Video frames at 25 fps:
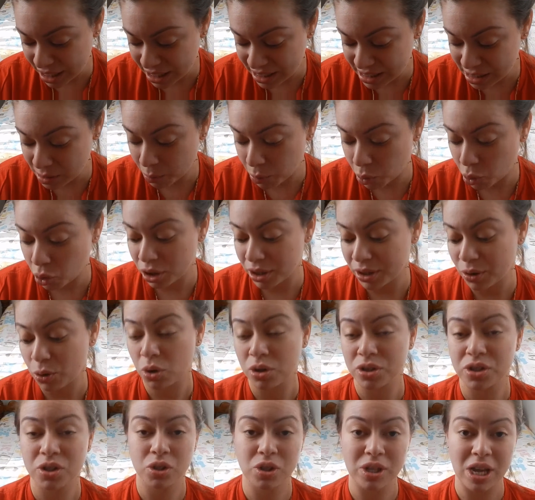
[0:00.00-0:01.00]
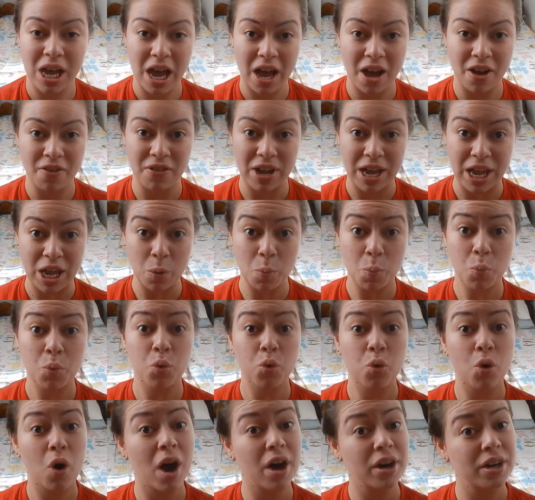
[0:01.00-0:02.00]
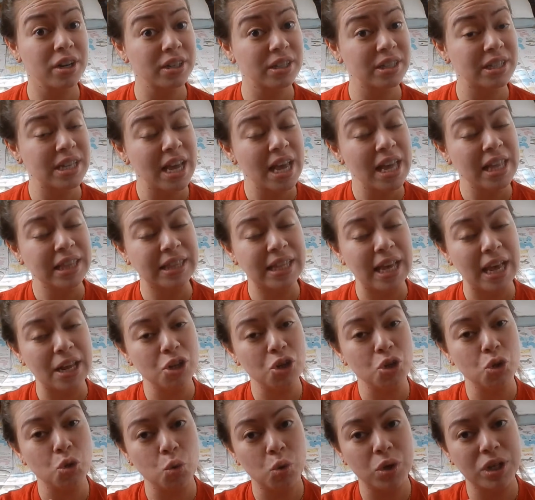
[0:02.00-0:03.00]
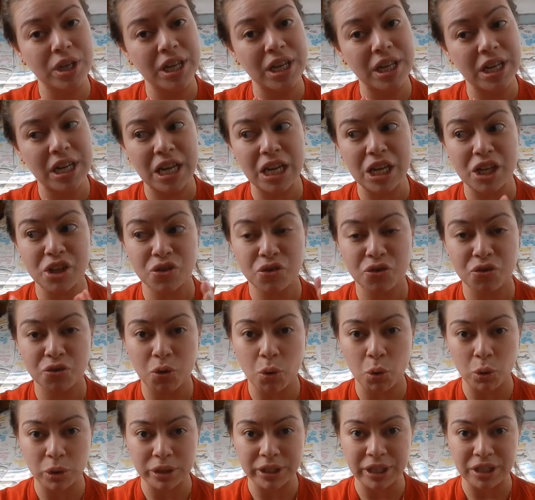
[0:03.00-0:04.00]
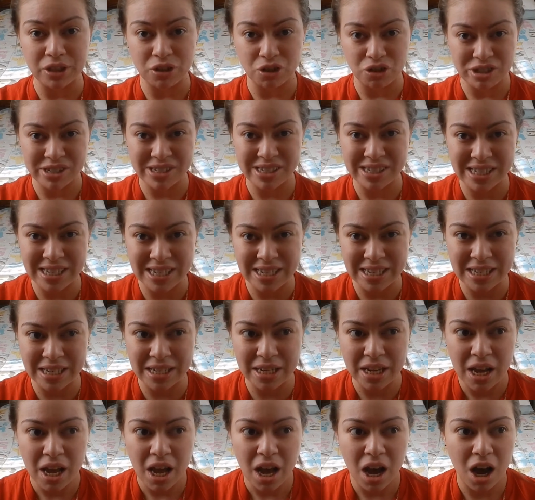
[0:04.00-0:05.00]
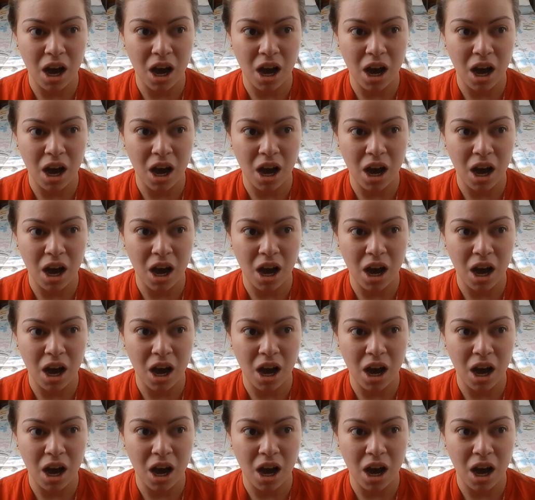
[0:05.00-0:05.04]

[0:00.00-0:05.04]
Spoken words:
it's important also to have a product that you can exfoliate your skin.